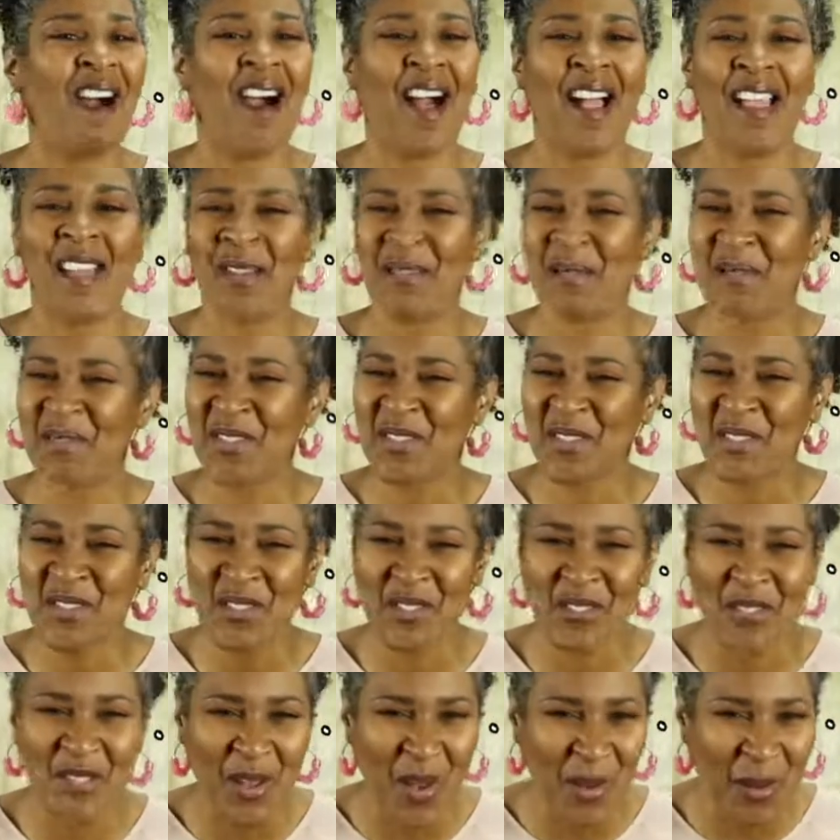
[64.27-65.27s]
I am
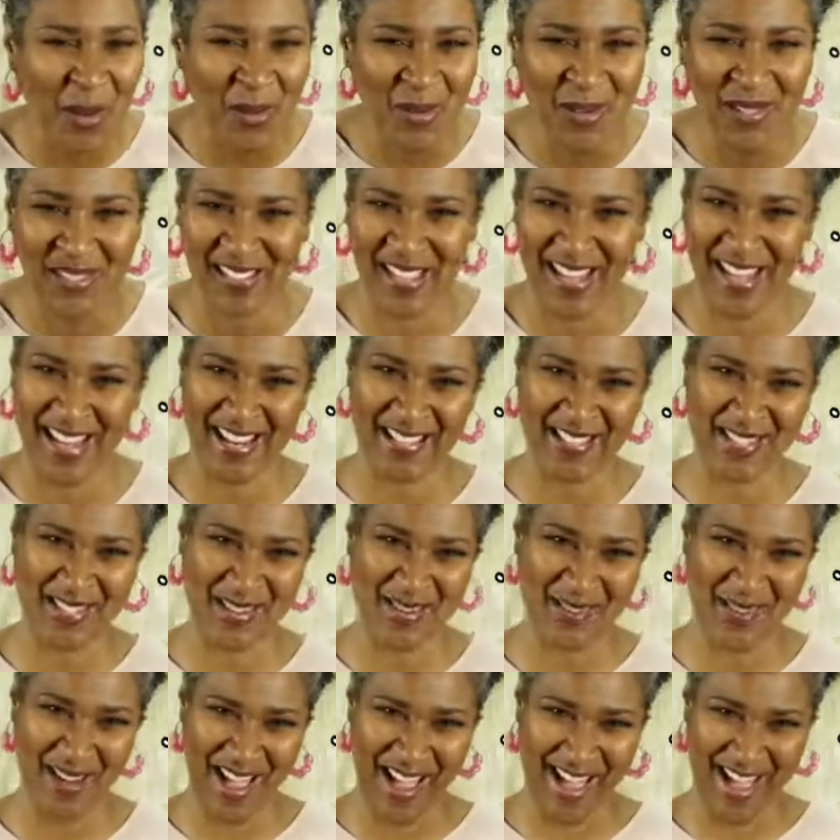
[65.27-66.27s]
so glad
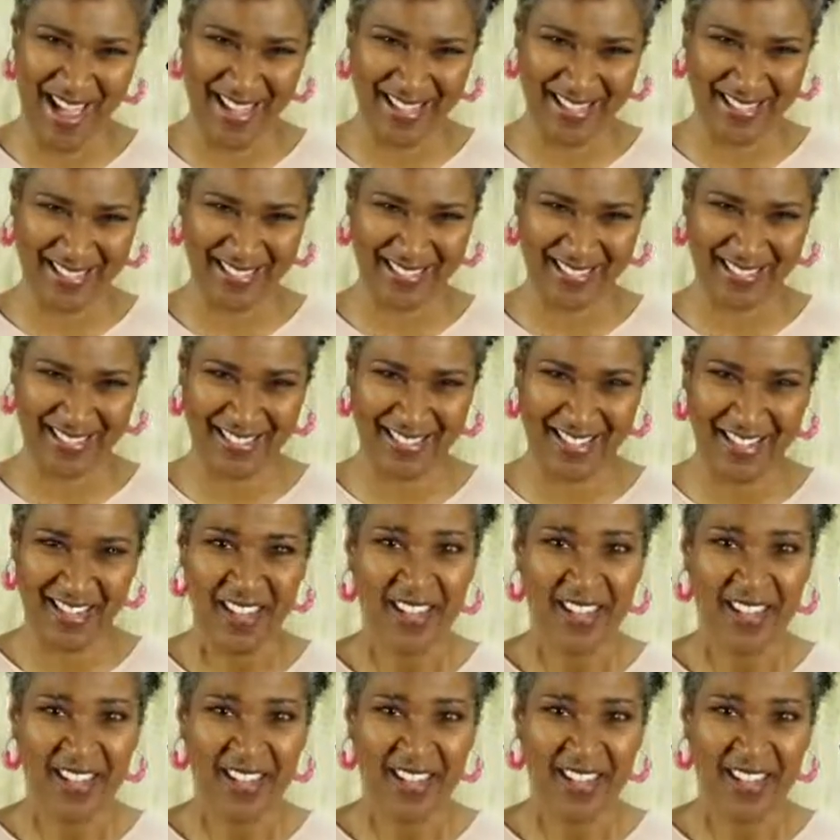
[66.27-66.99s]
you asked.